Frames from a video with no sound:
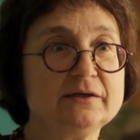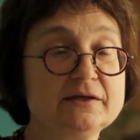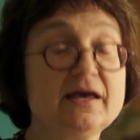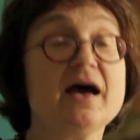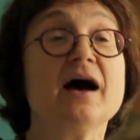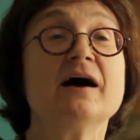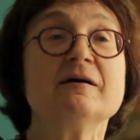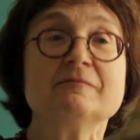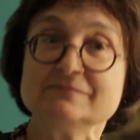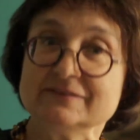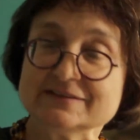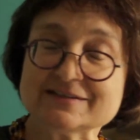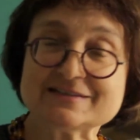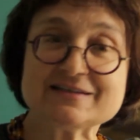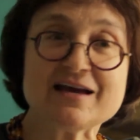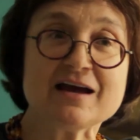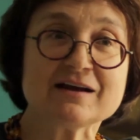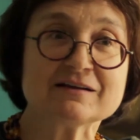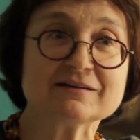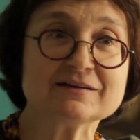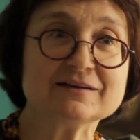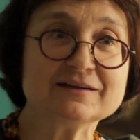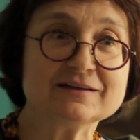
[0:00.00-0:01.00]
Yeah,
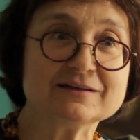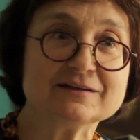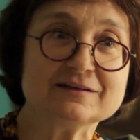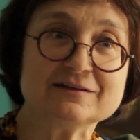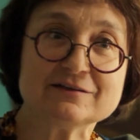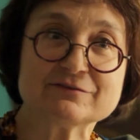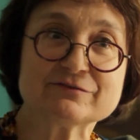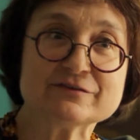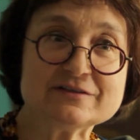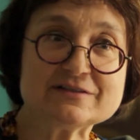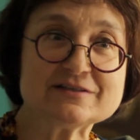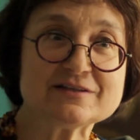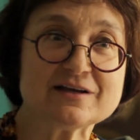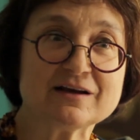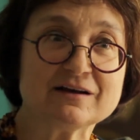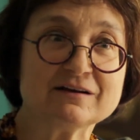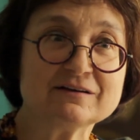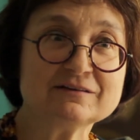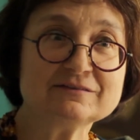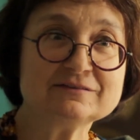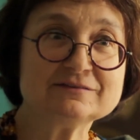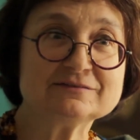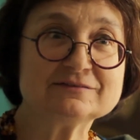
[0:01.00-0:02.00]
exactly. In a different
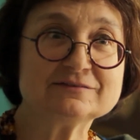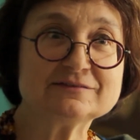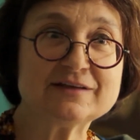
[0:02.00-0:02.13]
cell,